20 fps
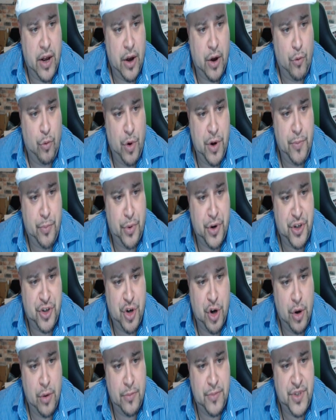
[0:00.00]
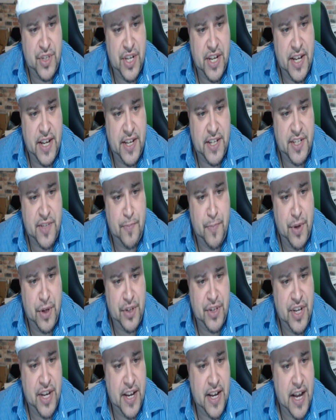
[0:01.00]
Woodbridge Homes is
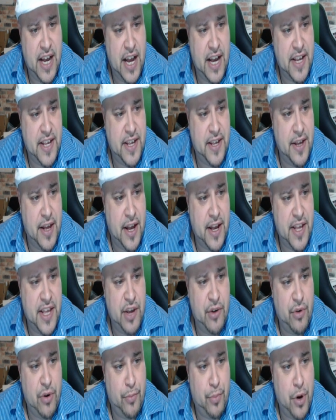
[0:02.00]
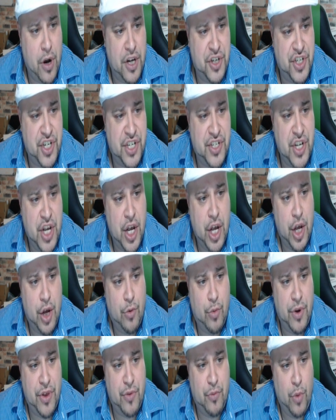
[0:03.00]
building a Kira project
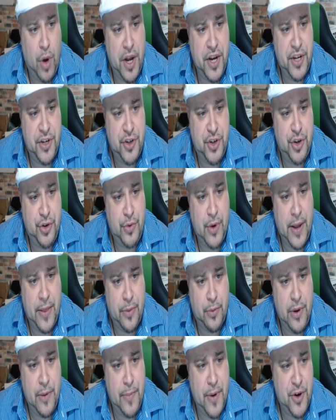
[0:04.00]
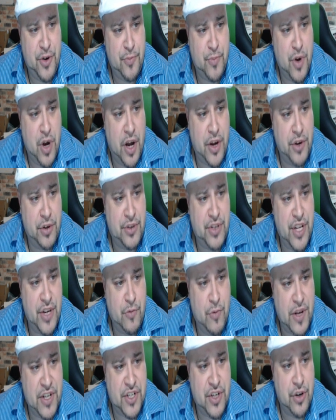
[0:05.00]
with 1, 2, and 3-bedroom condos
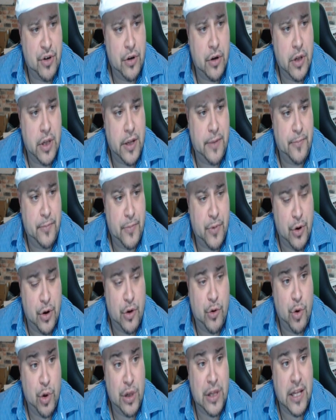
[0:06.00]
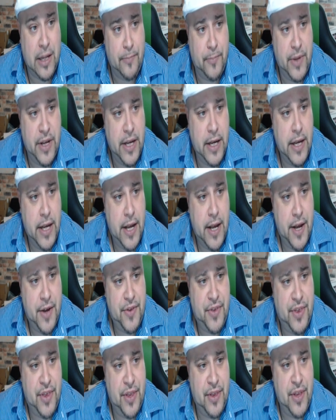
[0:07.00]
in West Coquitlam.
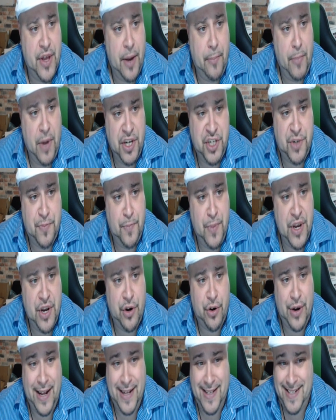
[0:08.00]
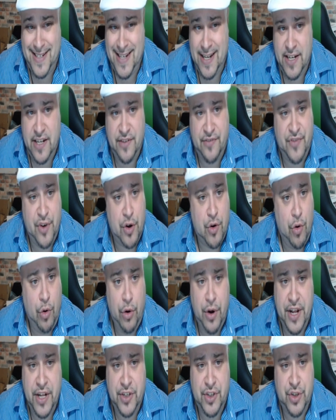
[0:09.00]
The much bigger incentive,
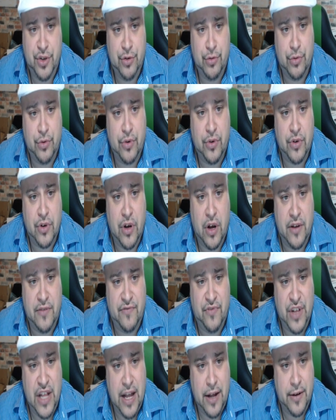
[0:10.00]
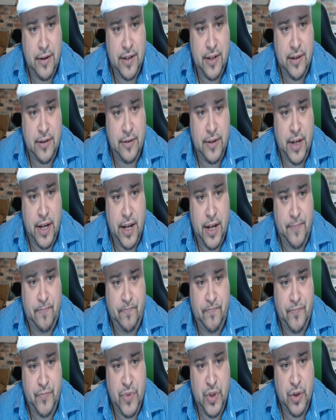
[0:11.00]
according to
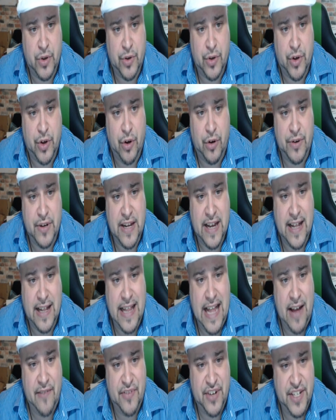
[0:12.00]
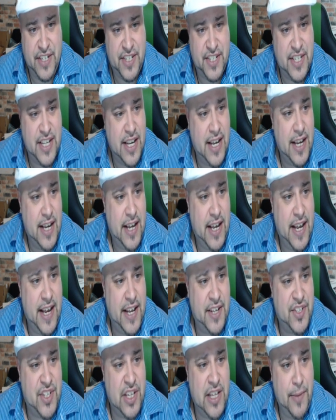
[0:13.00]
Gonclavas,
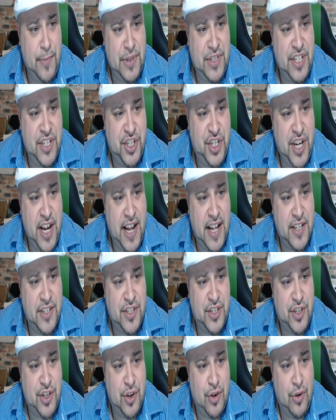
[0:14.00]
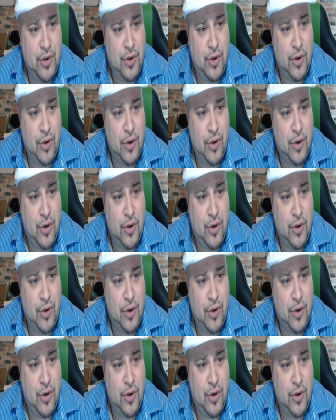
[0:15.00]
is a limited chance to